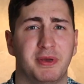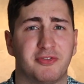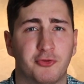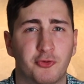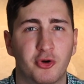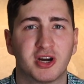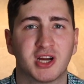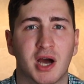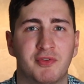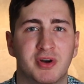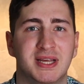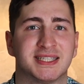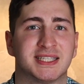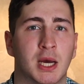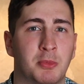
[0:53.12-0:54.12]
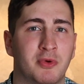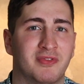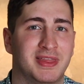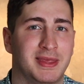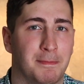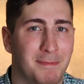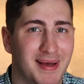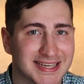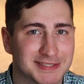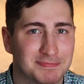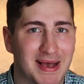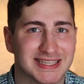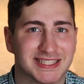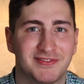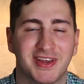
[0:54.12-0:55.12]
Before covering some of the best
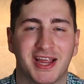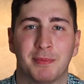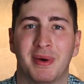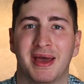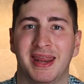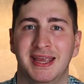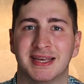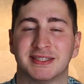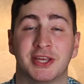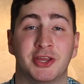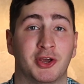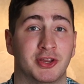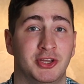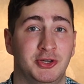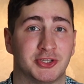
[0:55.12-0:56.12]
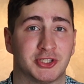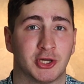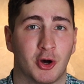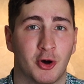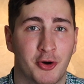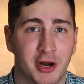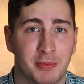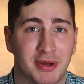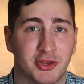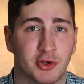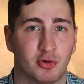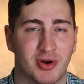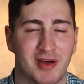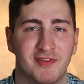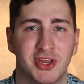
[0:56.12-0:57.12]
passive income ideas that you can use to automate
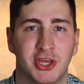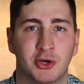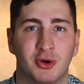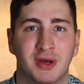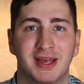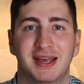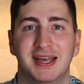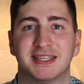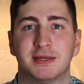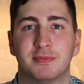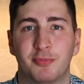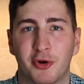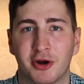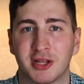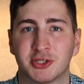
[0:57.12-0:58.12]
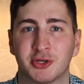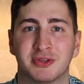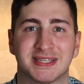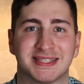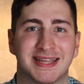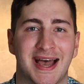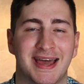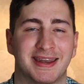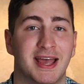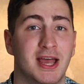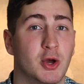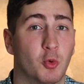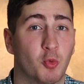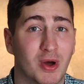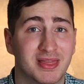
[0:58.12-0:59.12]
your revenue, it's important to understand
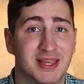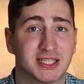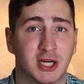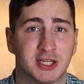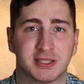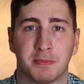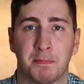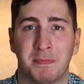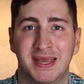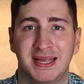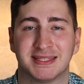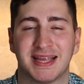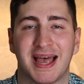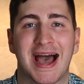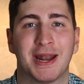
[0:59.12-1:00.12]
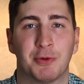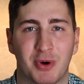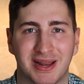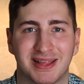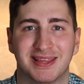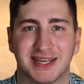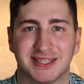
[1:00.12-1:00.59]
what this concept means and what it